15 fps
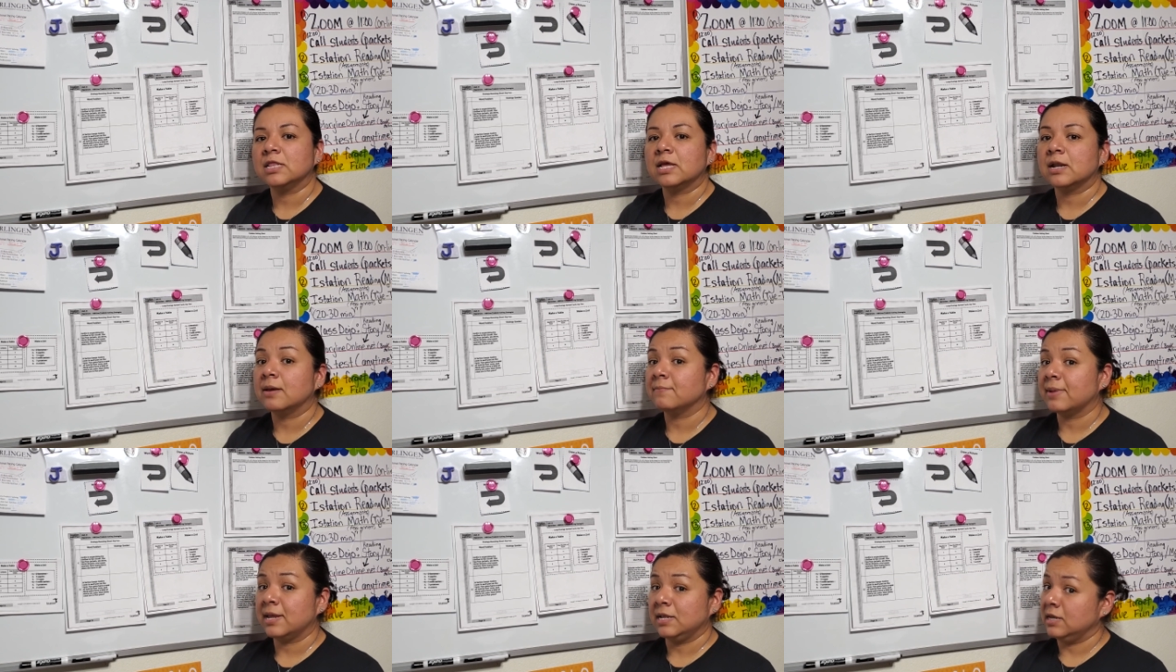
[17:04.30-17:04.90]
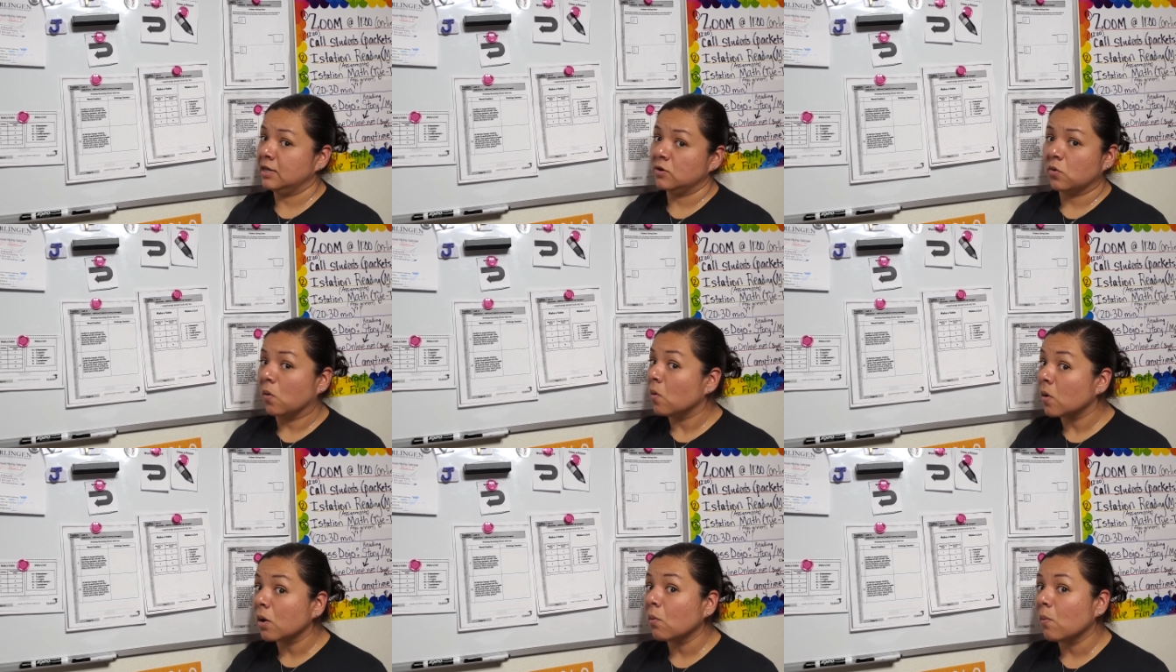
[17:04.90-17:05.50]
that I might need
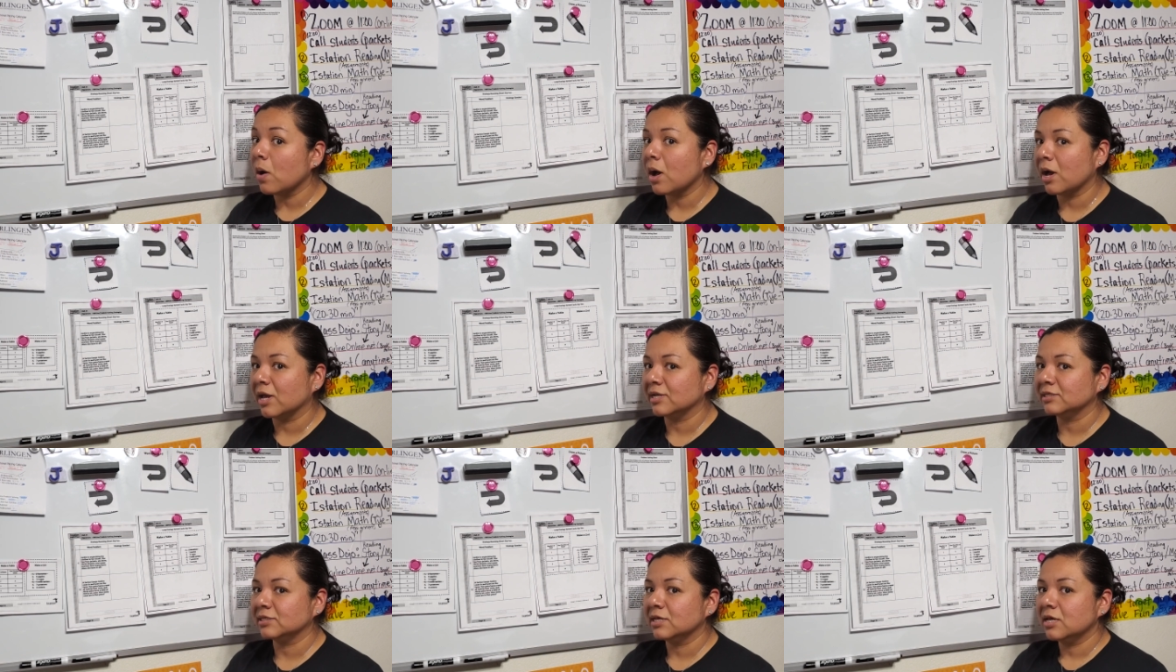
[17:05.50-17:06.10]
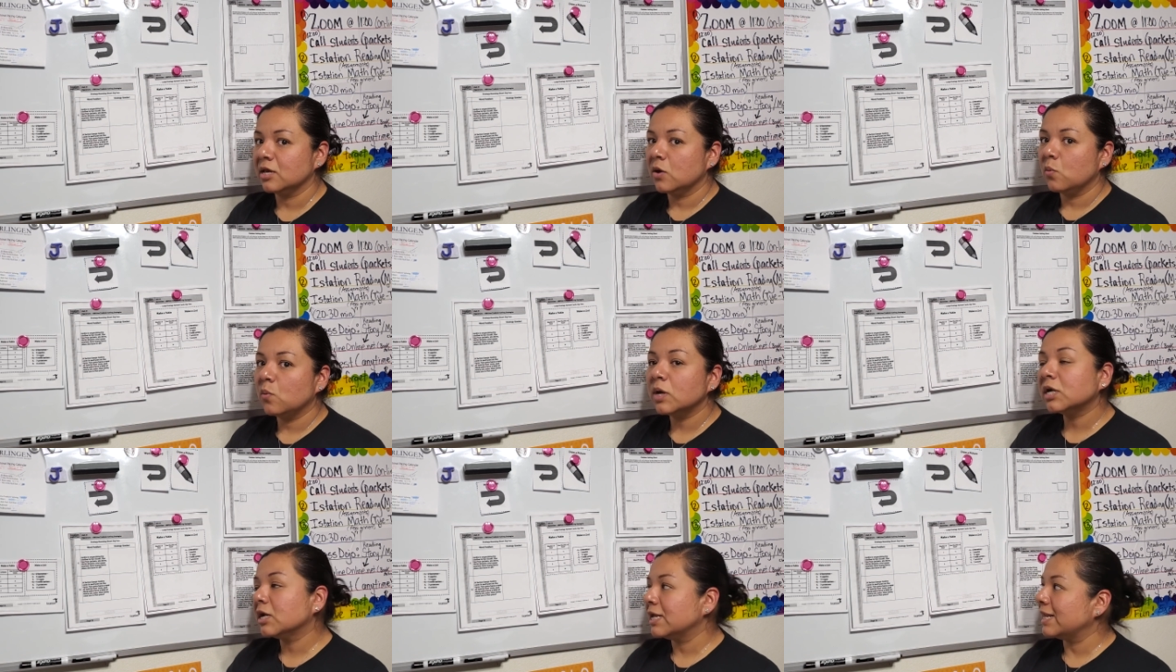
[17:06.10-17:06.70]
or want.
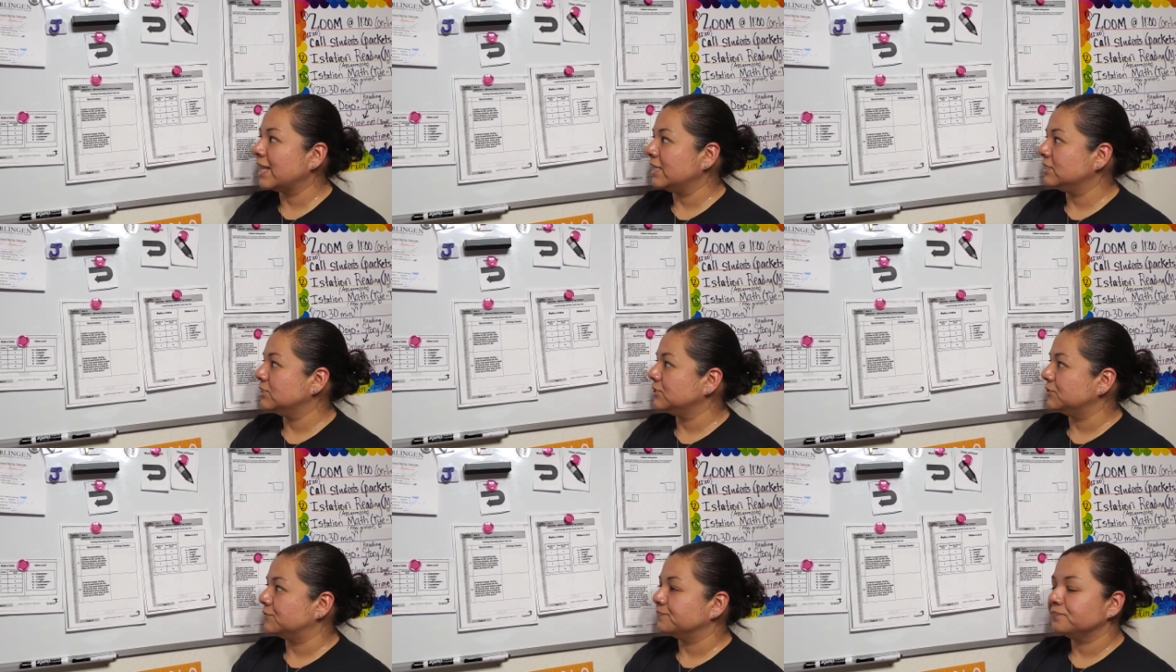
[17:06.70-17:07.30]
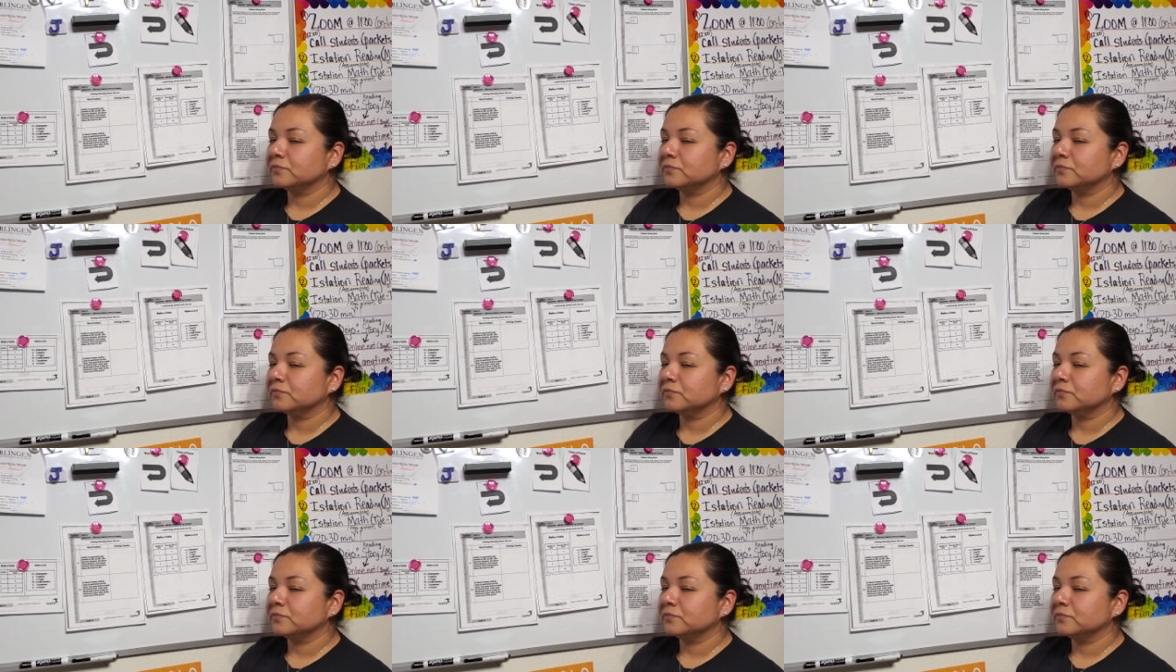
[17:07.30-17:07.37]
What can I do?